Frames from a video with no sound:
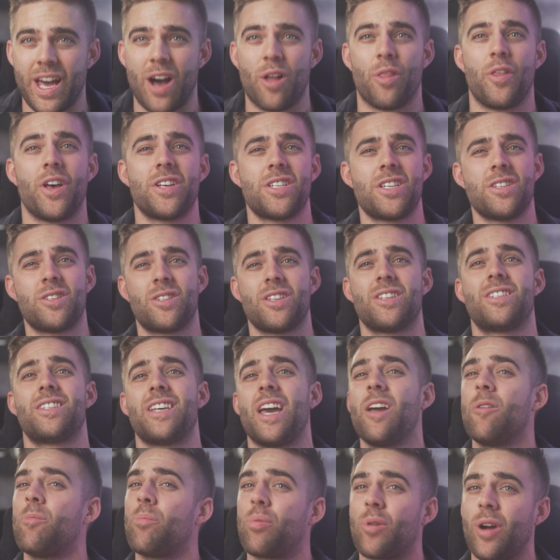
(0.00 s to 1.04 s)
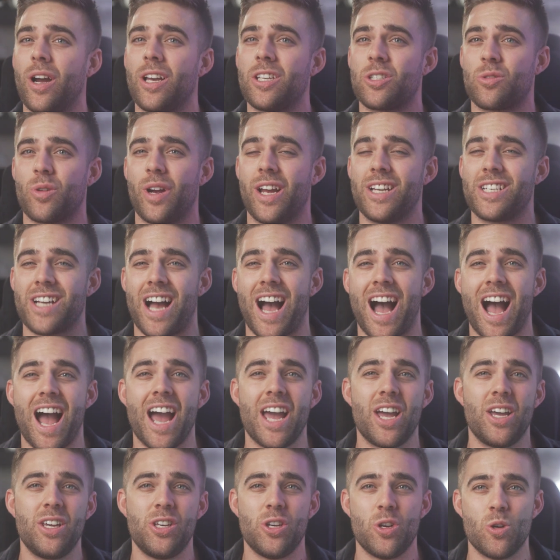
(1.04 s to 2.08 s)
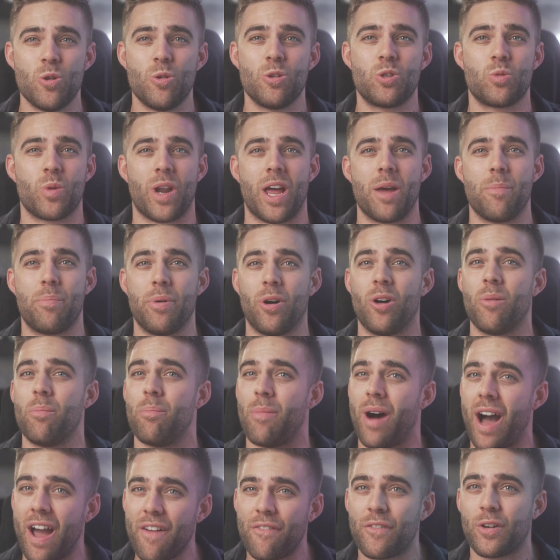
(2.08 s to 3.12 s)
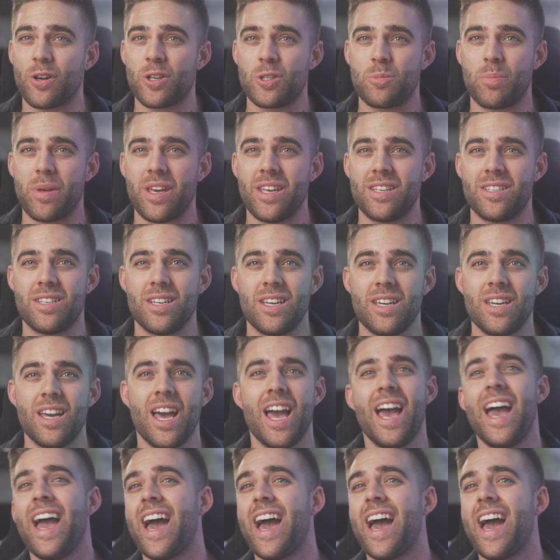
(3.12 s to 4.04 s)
Now, this is the same price range I used when I built my first PC,